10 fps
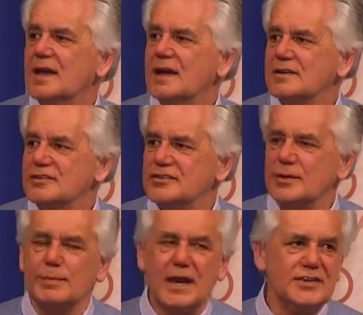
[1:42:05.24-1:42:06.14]
and is
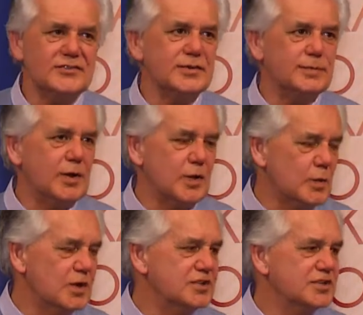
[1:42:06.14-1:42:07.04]
the base
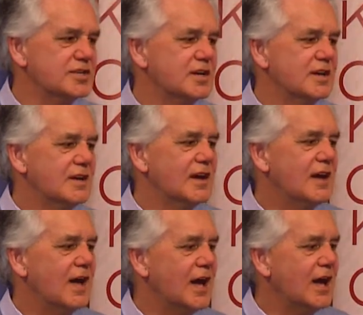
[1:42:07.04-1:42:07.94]
upon which
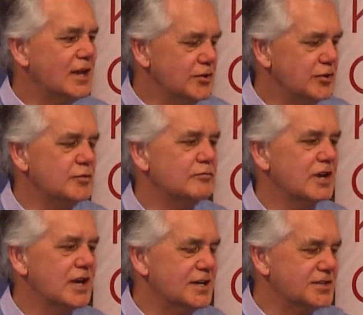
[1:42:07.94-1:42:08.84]
a new
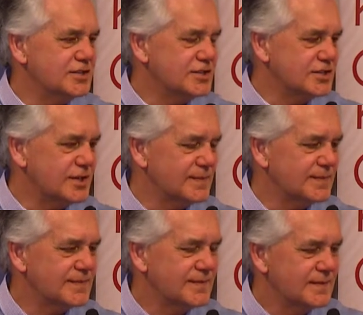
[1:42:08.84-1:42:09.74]
relationship
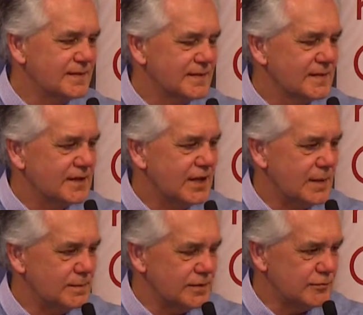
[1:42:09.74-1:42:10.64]

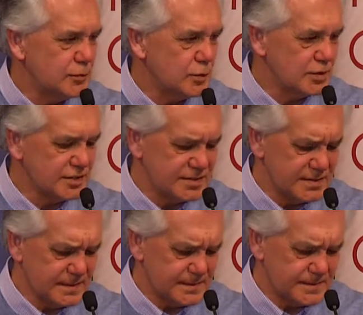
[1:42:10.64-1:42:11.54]
can be forged.